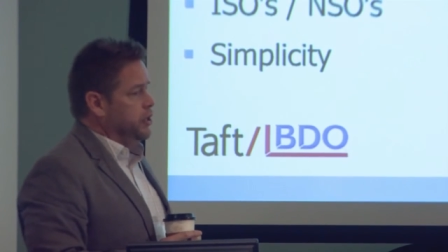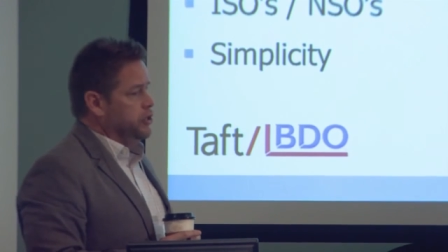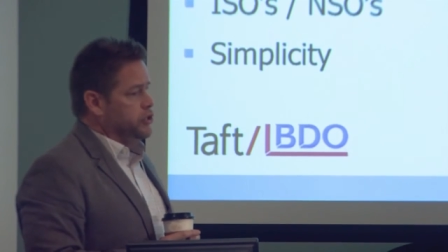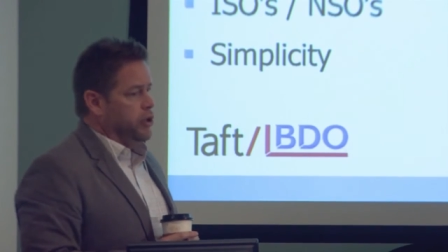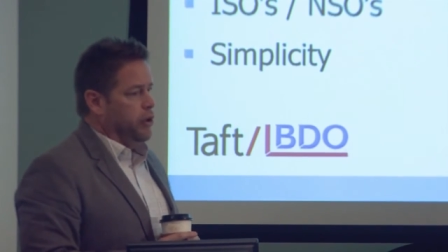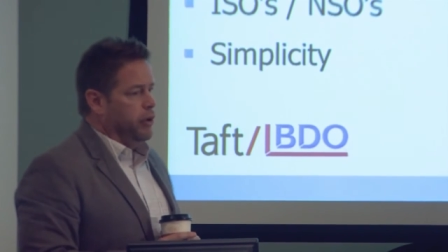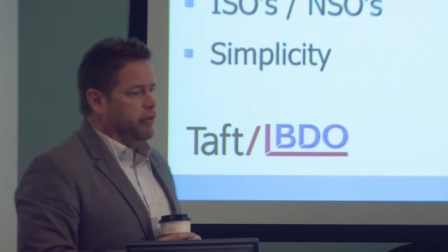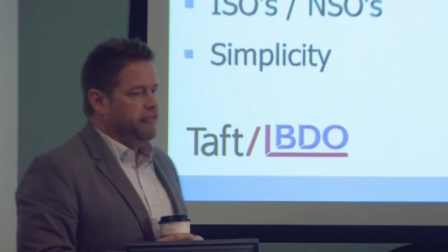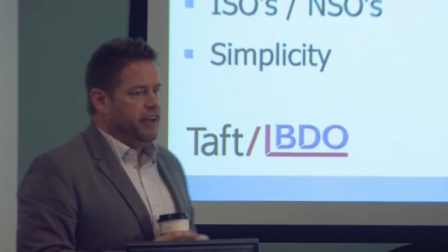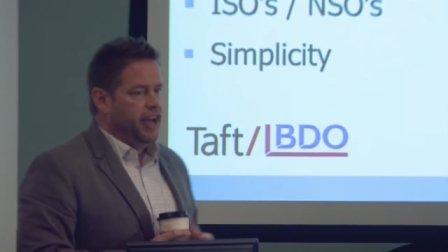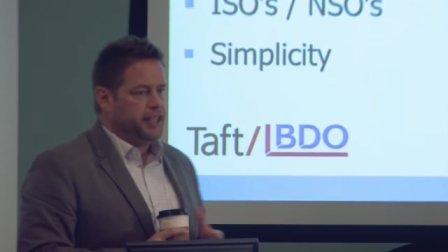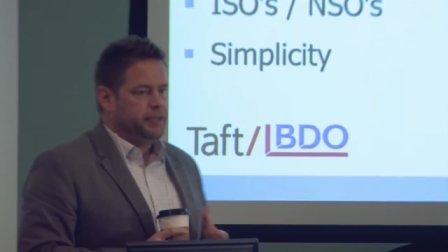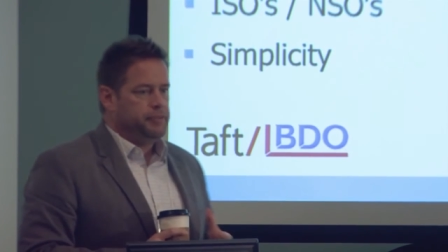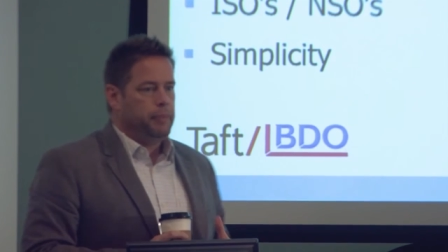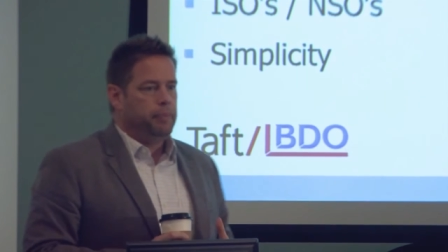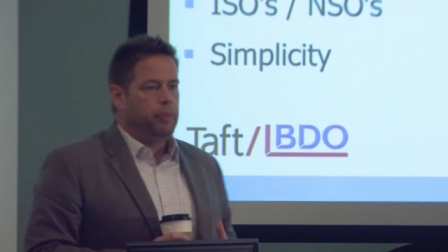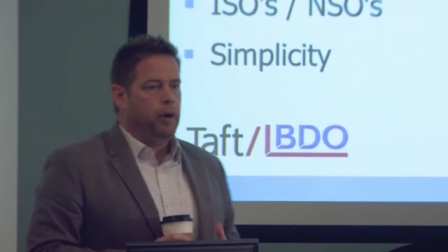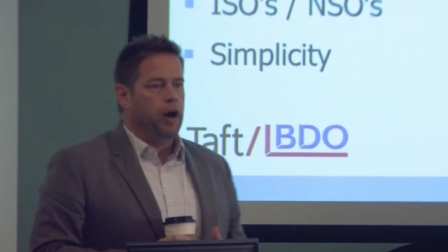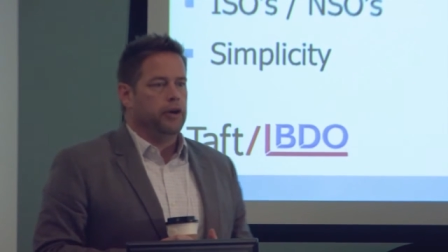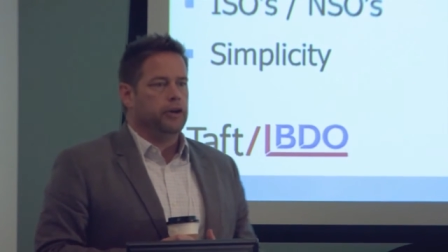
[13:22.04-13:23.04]
So
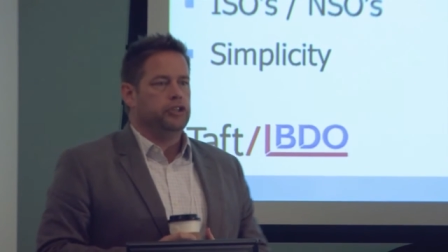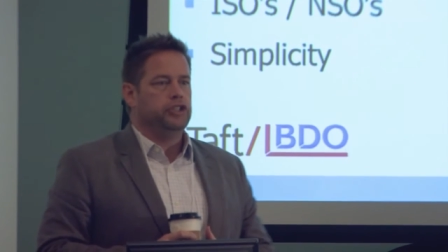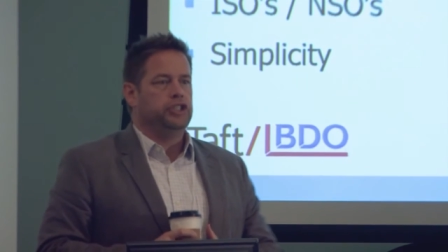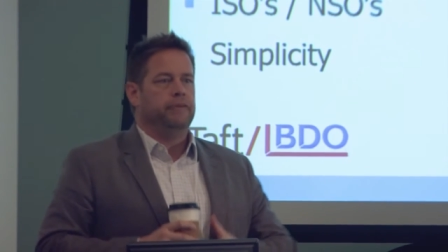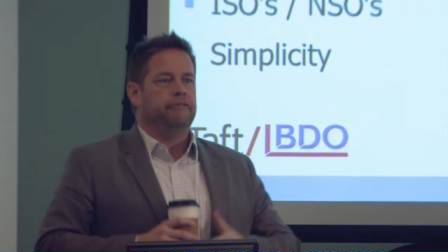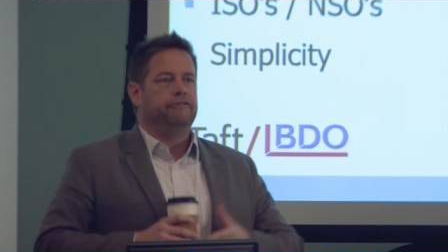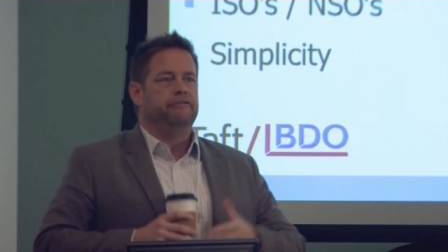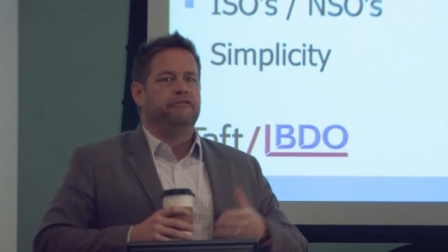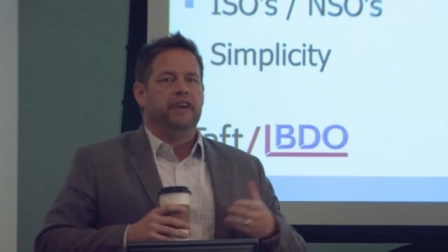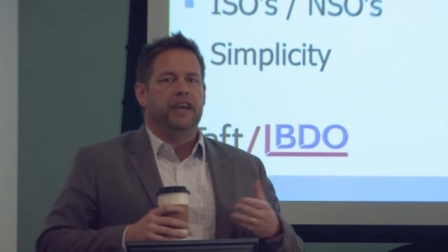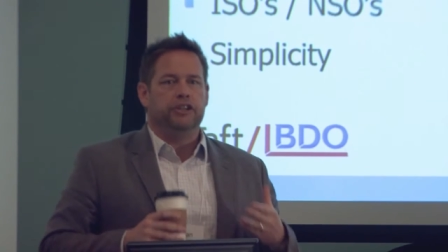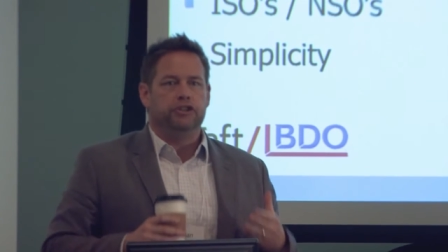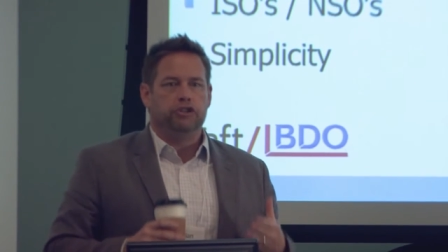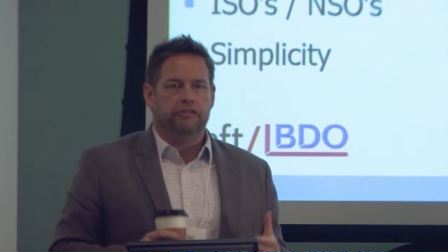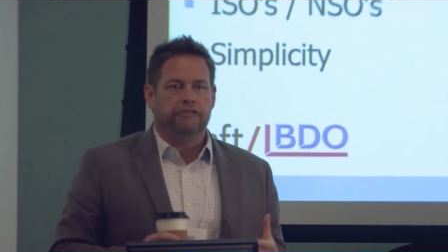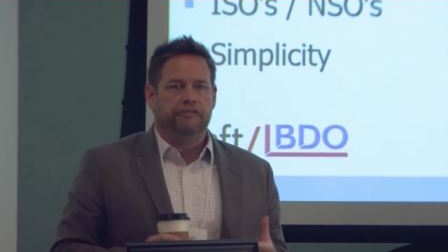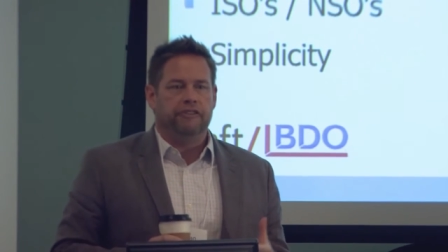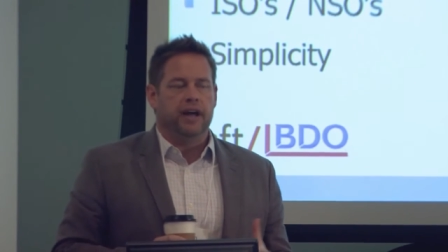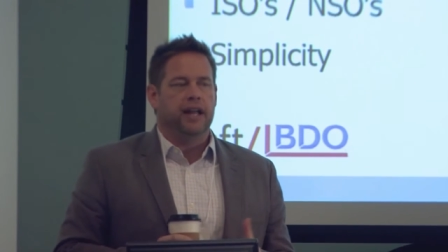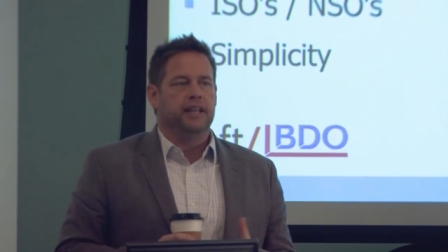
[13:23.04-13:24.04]
investment partnership,
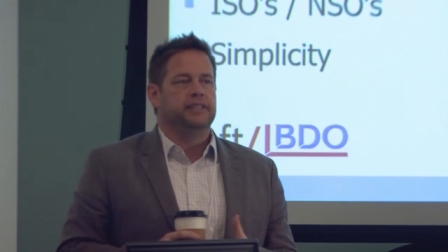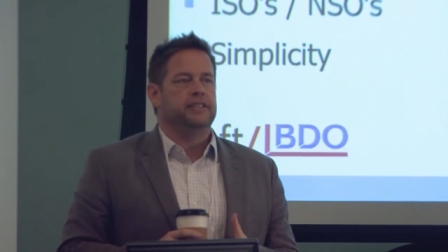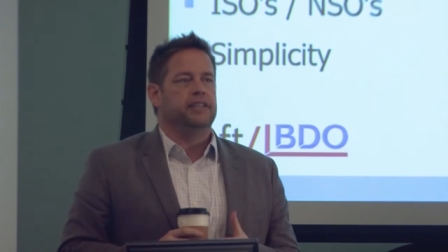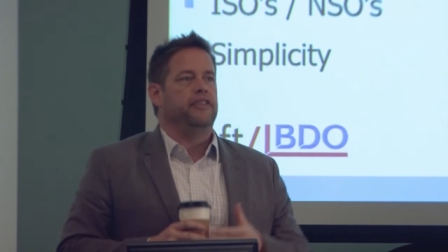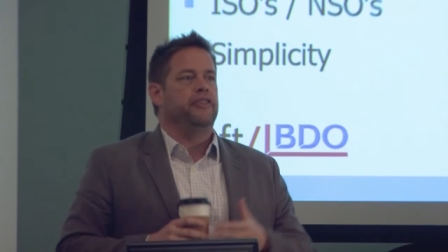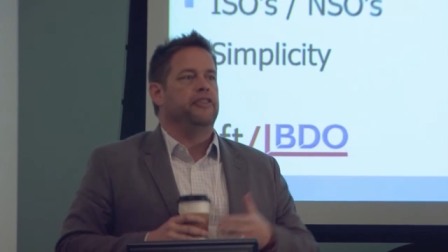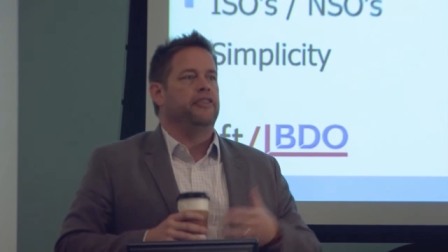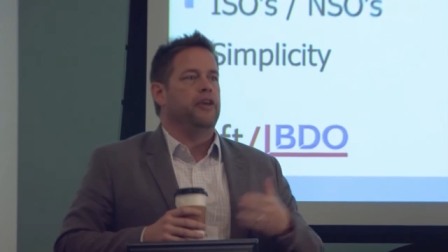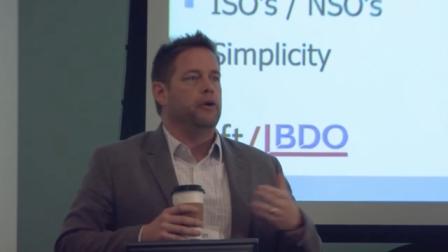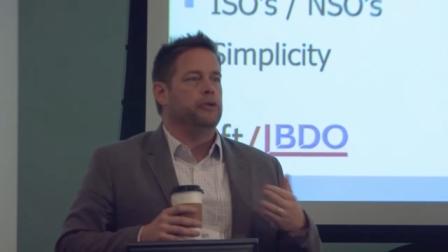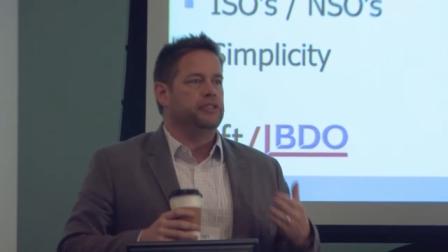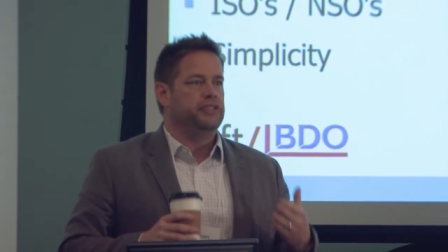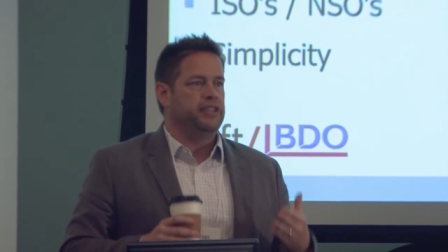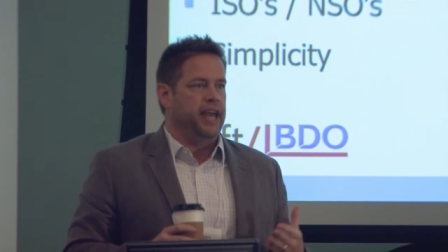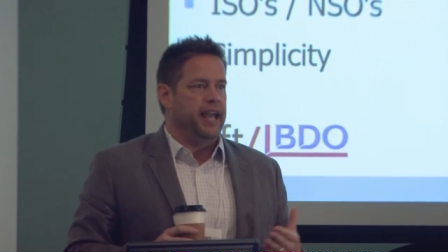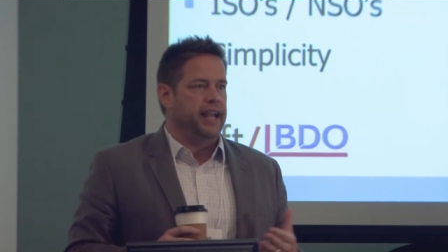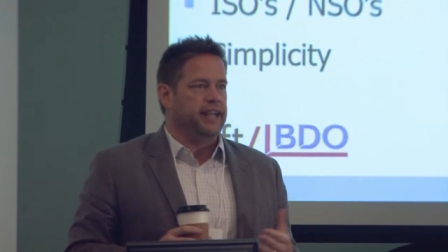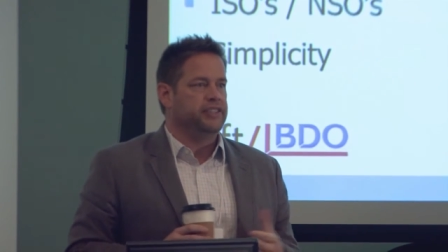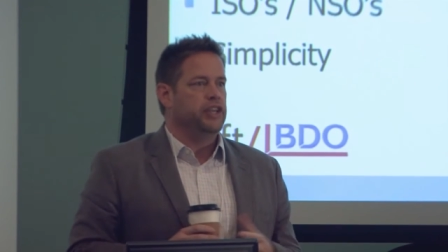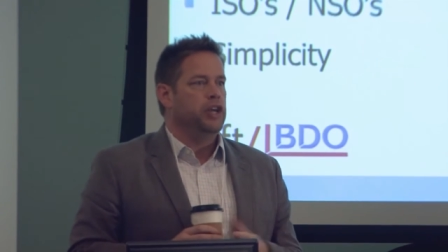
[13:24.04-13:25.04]
venture funds, those
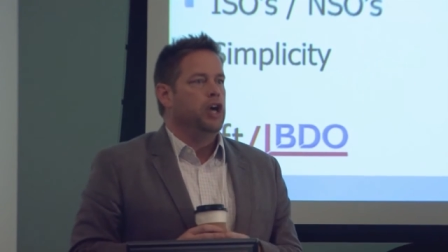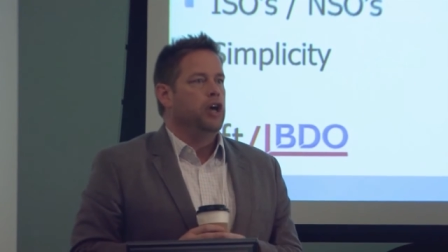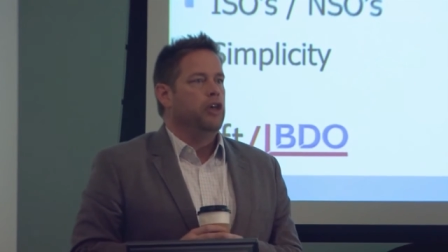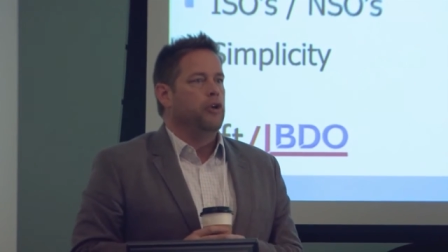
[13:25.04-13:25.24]
things,